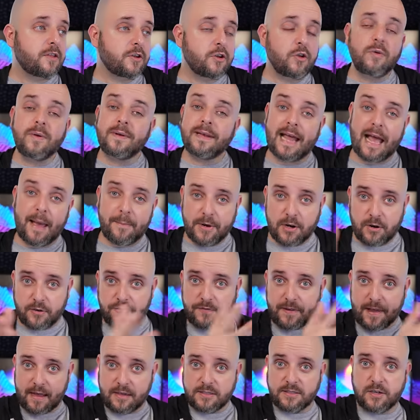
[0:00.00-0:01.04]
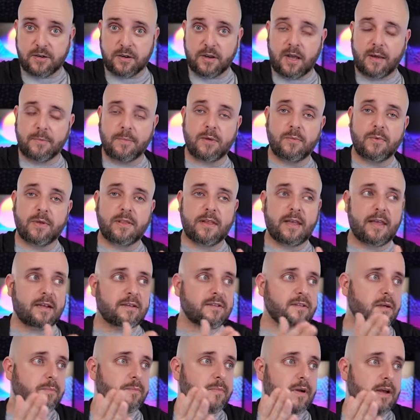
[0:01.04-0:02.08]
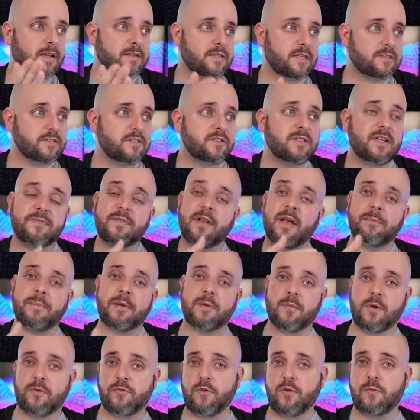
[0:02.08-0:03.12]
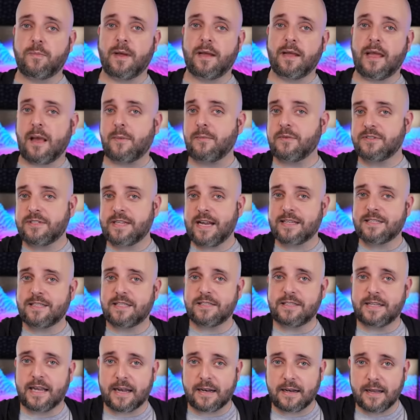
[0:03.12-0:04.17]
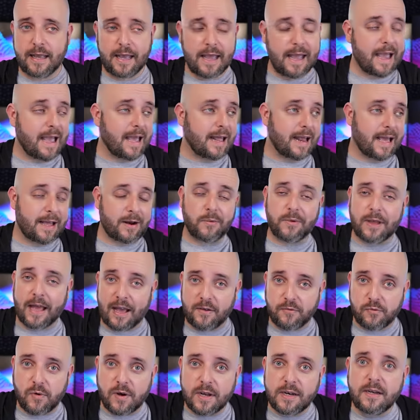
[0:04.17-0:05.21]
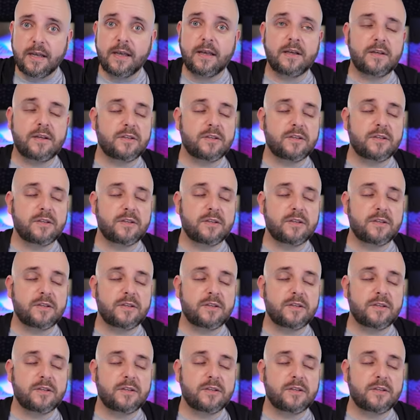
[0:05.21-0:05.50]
The new laminar fans that are coming with the Intel processors have not been reviewed by Gamers Nexus yet. And I don't have one.